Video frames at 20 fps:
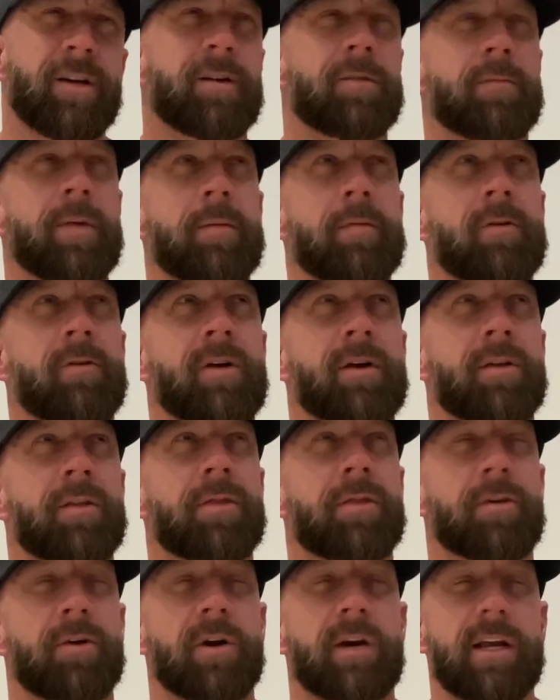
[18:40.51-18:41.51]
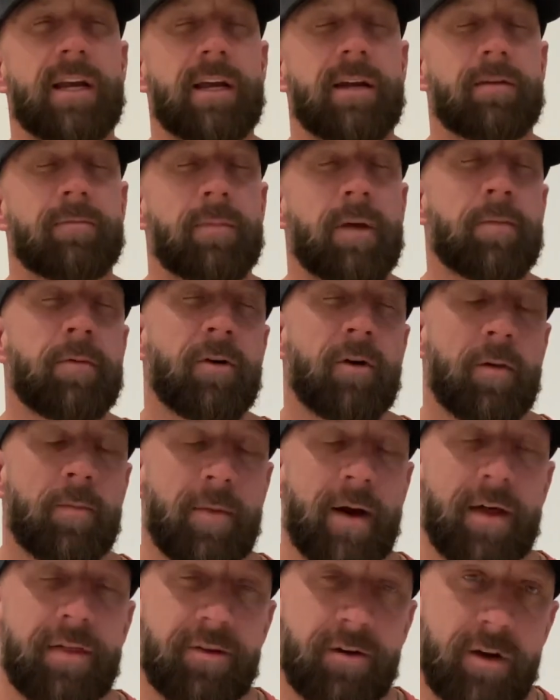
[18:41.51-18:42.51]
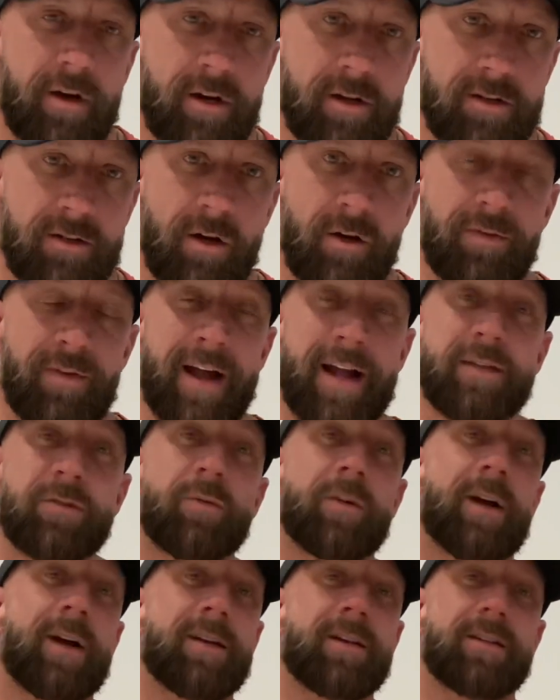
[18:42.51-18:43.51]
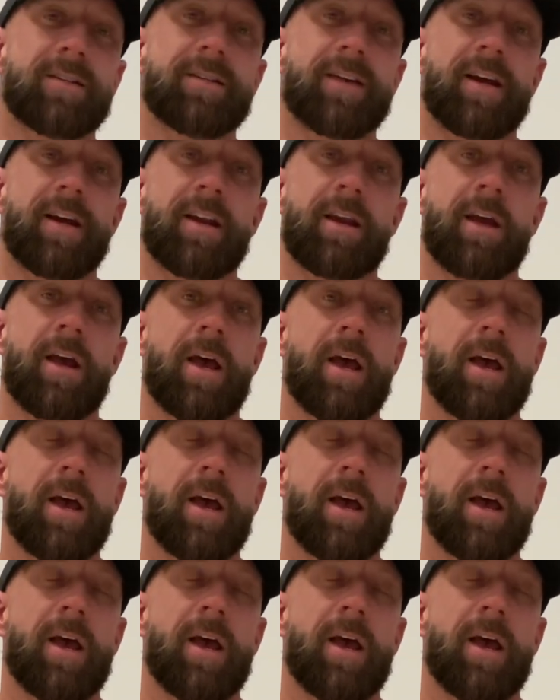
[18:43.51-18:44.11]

maybe around 30, maybe around about 30 years old. That's when I just said,